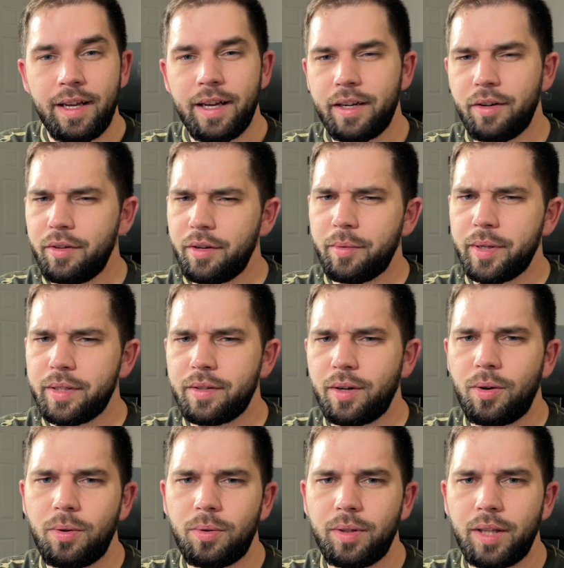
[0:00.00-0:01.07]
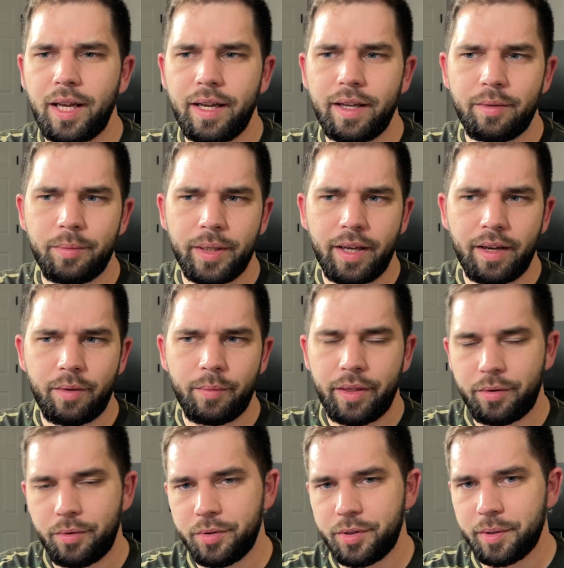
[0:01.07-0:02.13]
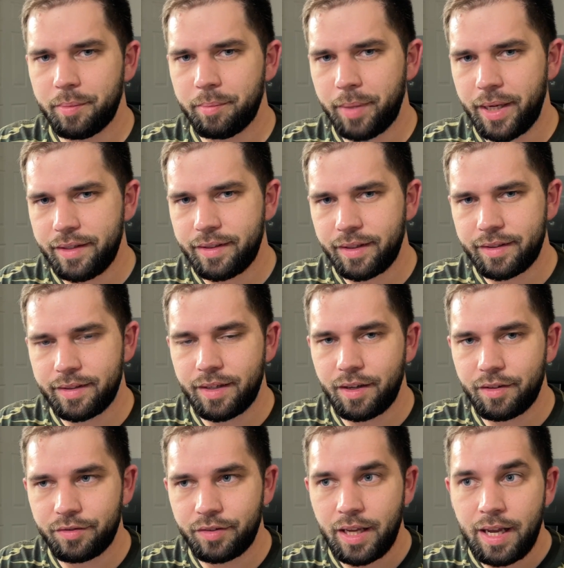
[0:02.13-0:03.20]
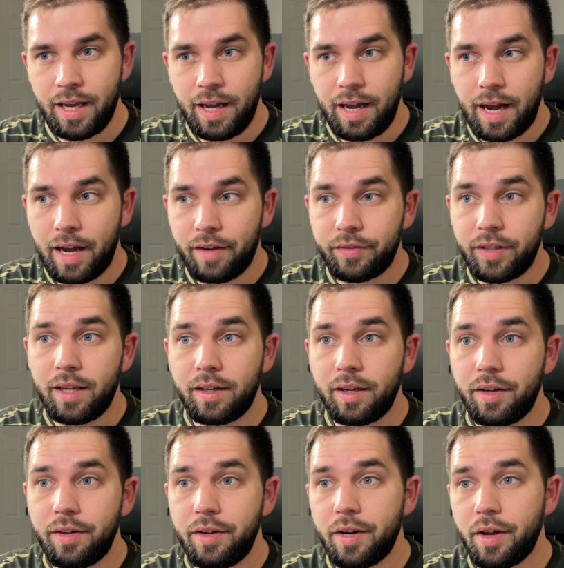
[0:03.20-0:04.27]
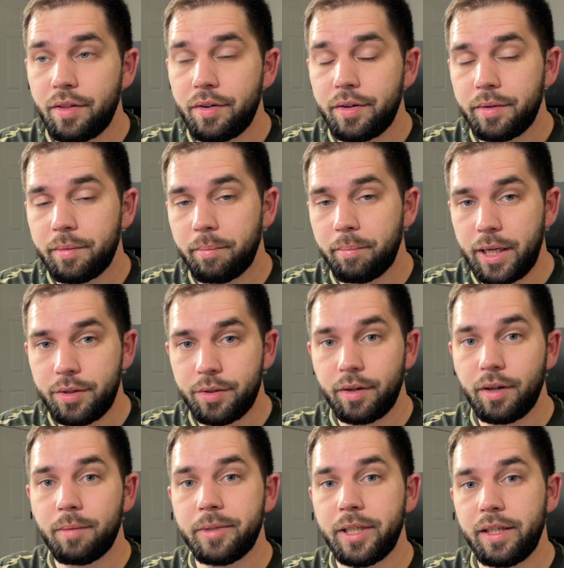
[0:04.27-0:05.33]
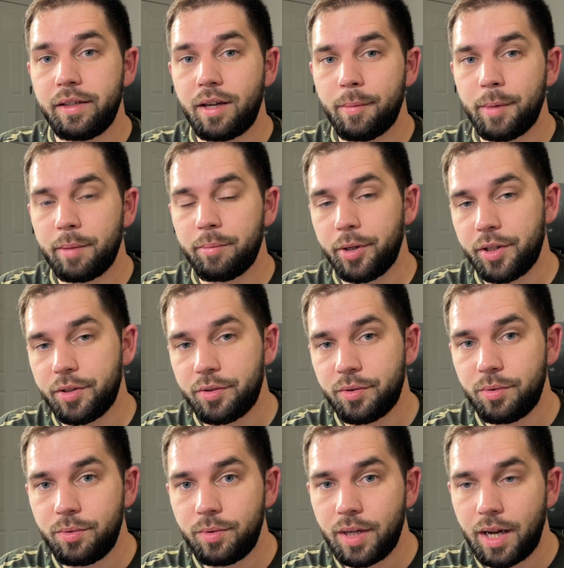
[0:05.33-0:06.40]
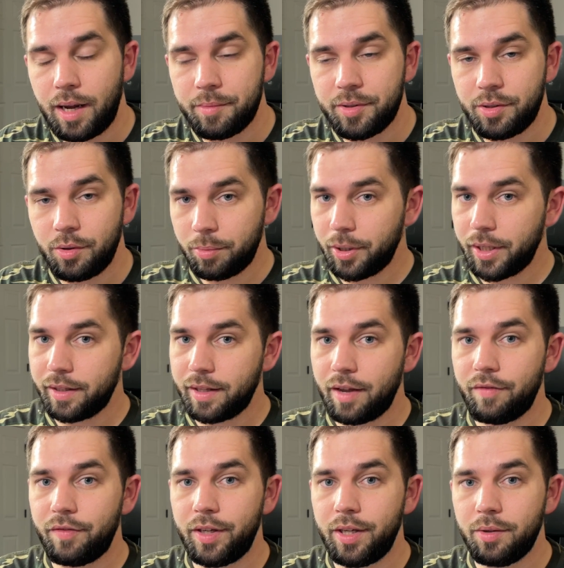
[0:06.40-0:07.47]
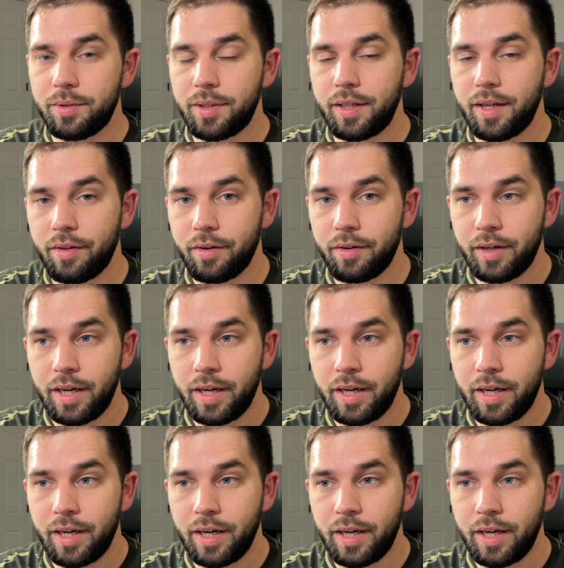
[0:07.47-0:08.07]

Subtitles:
I know there wasn't a whole lot. We kind of went through some basic stuff. I've got another major update coming pretty soon. I'm still putting that video together.